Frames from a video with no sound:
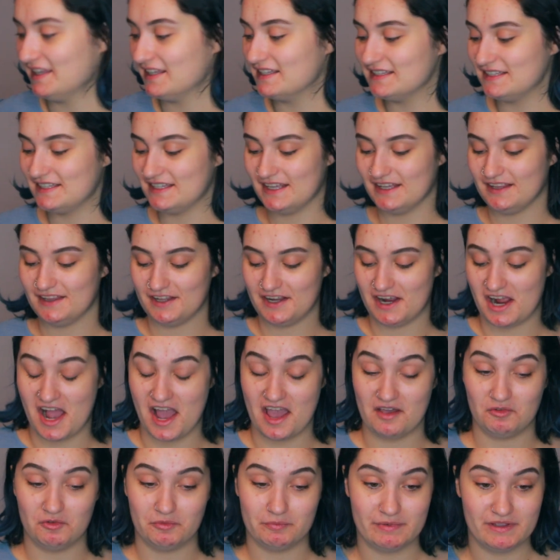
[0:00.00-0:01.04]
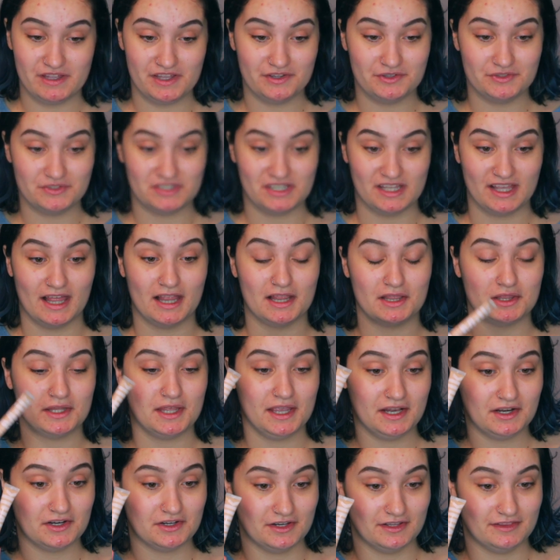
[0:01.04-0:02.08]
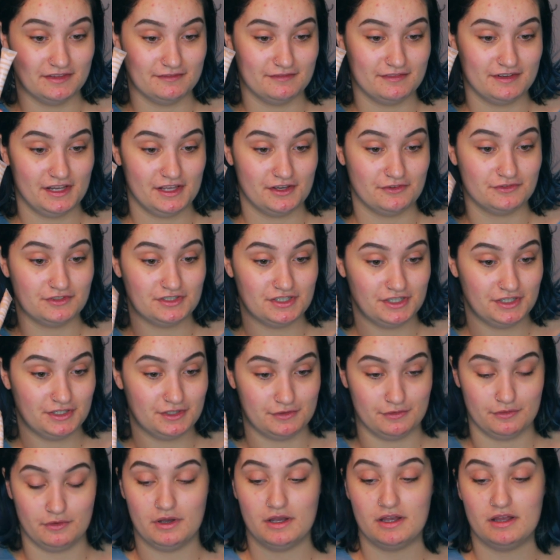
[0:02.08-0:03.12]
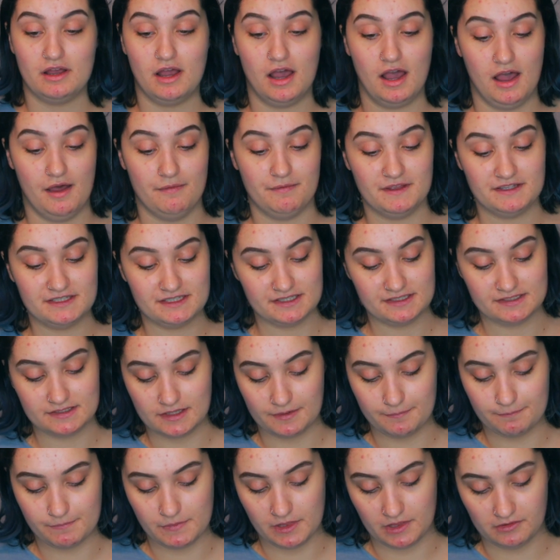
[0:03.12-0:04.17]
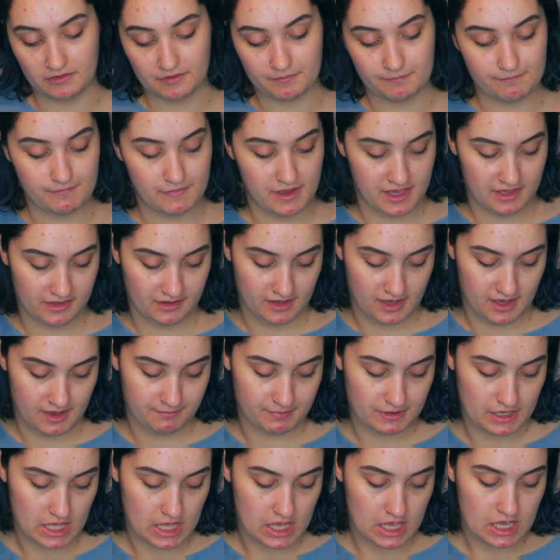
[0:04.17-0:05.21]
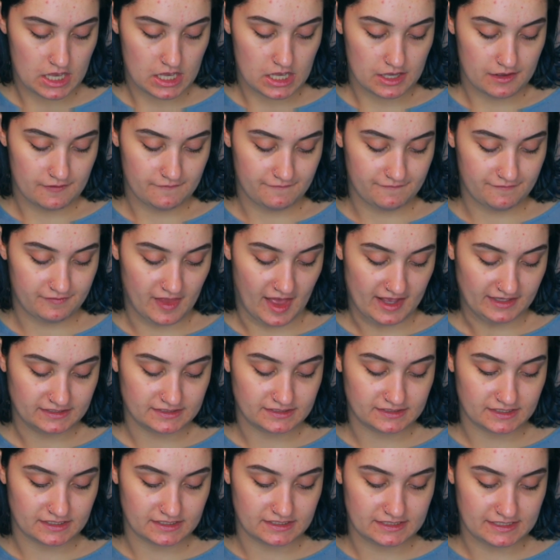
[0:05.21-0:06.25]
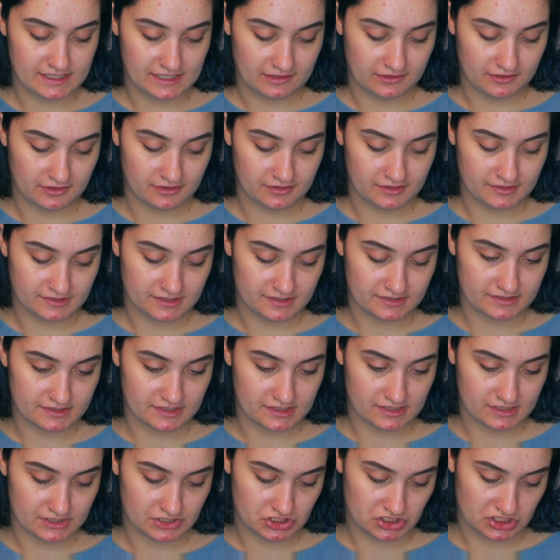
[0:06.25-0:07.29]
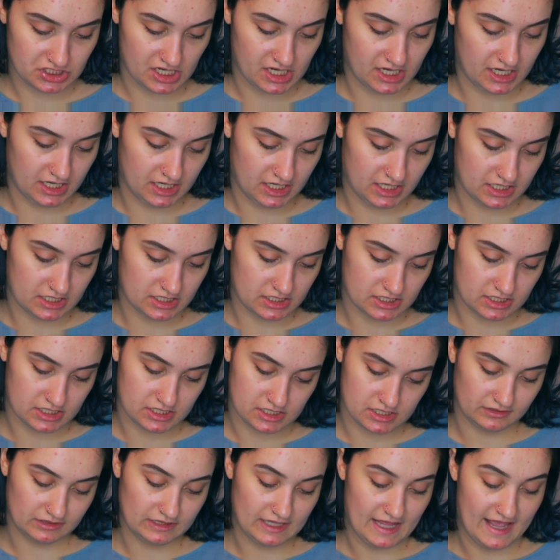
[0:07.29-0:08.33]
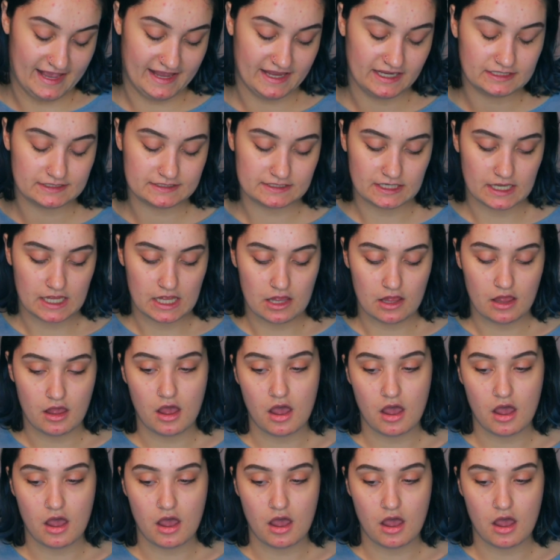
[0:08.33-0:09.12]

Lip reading: the concealer I will be using later in the video too. This is the Milk Makeup Flex Concealer. This is in the shade Light.